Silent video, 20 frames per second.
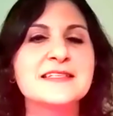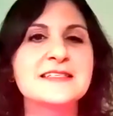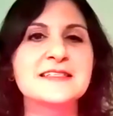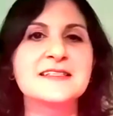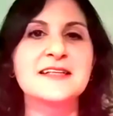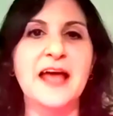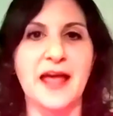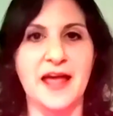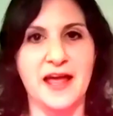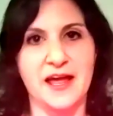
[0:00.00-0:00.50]
an
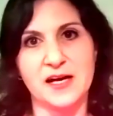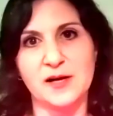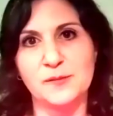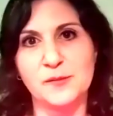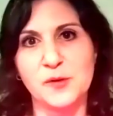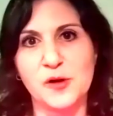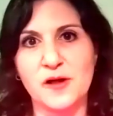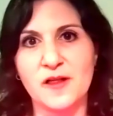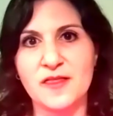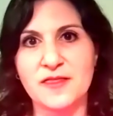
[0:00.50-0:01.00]

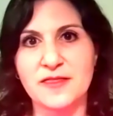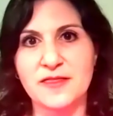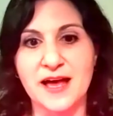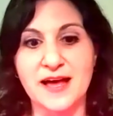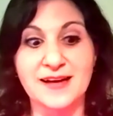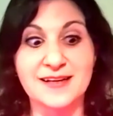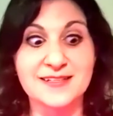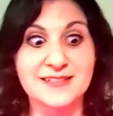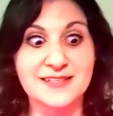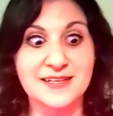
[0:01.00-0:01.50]
animal that
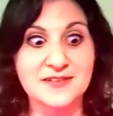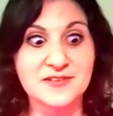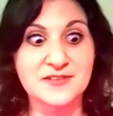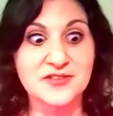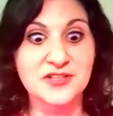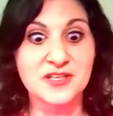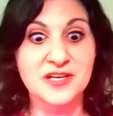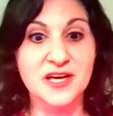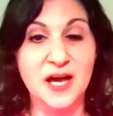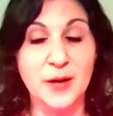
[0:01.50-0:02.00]

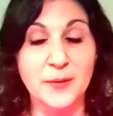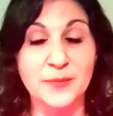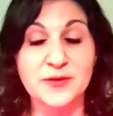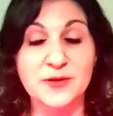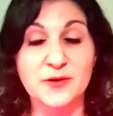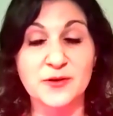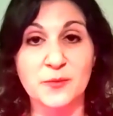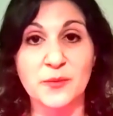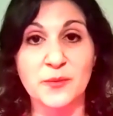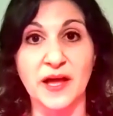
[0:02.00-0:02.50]
essentially helps
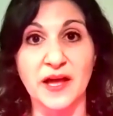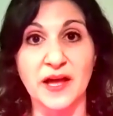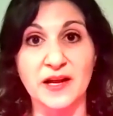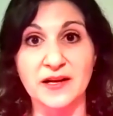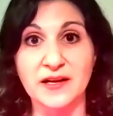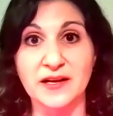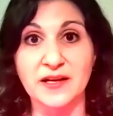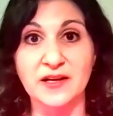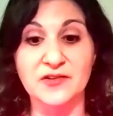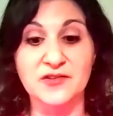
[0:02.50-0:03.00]
you
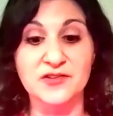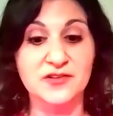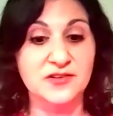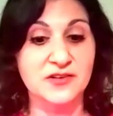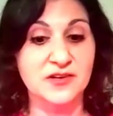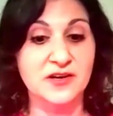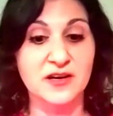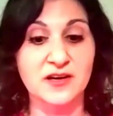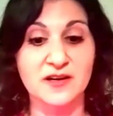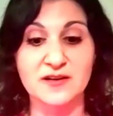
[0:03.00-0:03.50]
manage
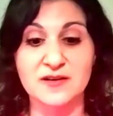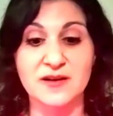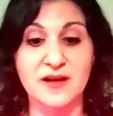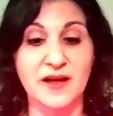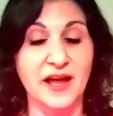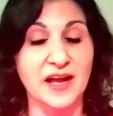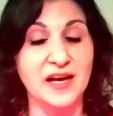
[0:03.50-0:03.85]
an